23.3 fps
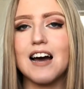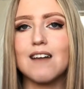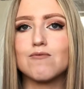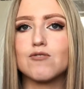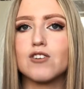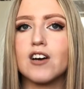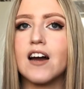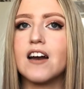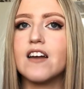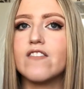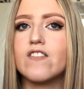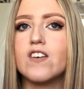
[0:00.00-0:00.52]
I'm
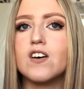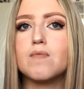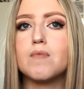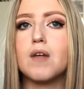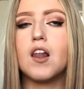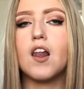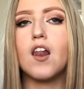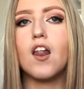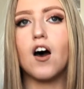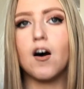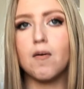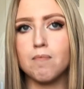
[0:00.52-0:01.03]
trying to film a
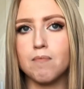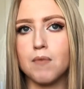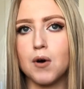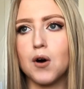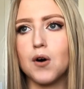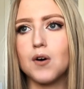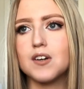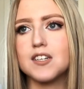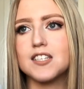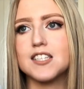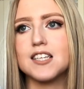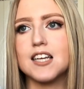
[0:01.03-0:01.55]
lot
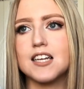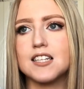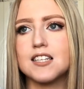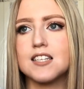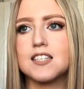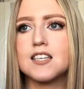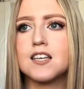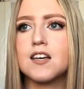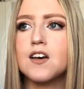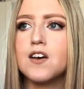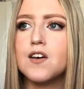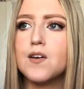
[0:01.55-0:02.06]
more
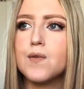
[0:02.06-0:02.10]
since